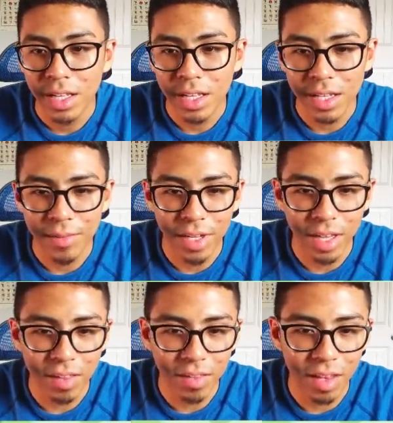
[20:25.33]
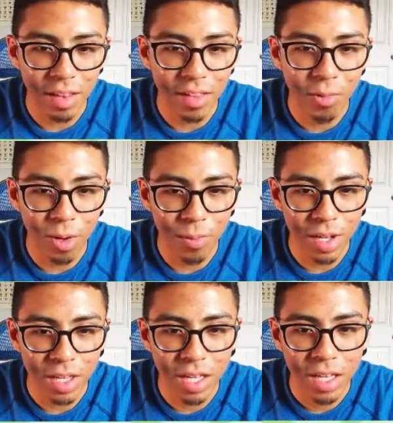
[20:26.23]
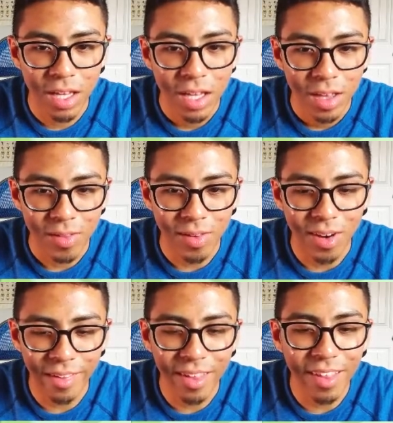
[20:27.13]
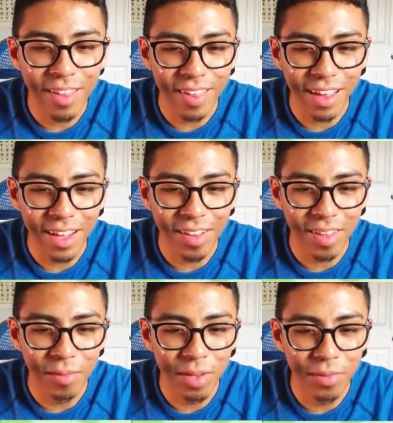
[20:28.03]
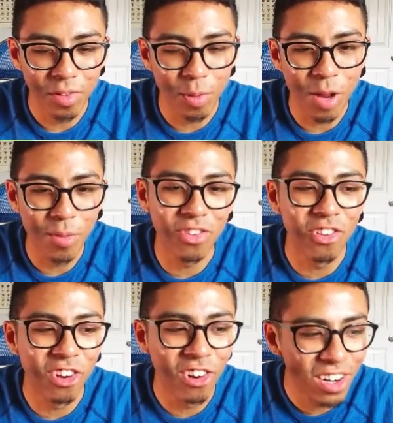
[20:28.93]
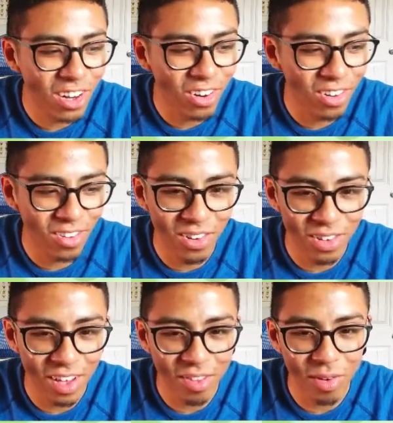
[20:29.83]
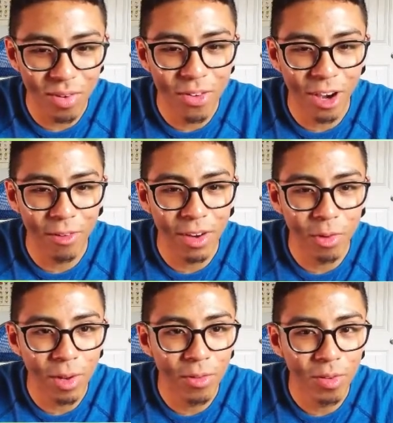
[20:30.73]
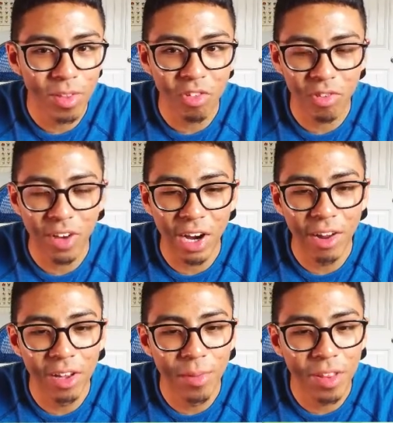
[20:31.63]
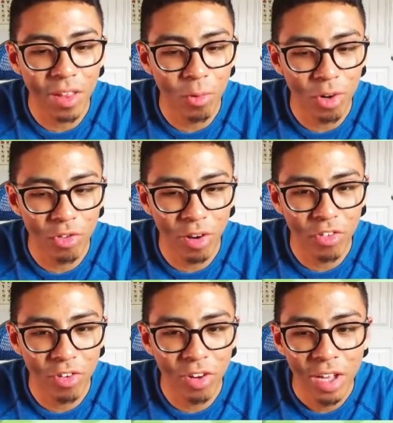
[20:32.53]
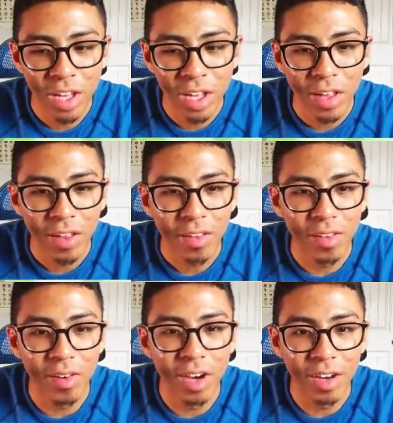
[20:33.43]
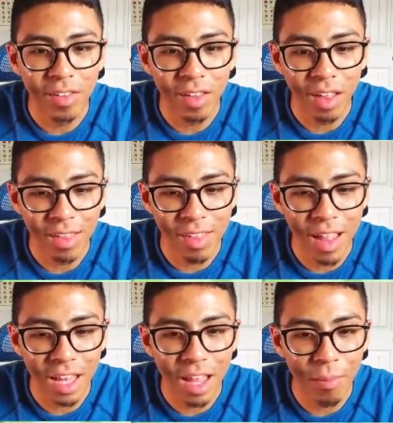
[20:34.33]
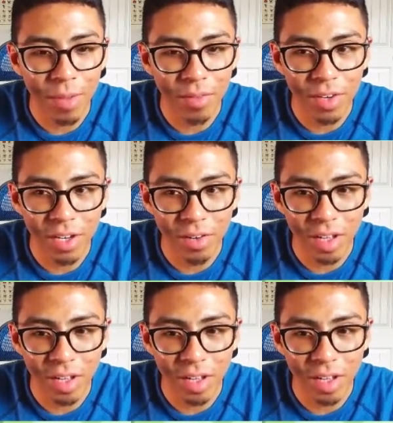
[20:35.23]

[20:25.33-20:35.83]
Come on, let's not worry about that. So honestly, the second sub-level is pretty much a joke. There's only 2 fiery Dweebles, and just fire elements, and 1 treasure. So honestly, it's not that big of a deal.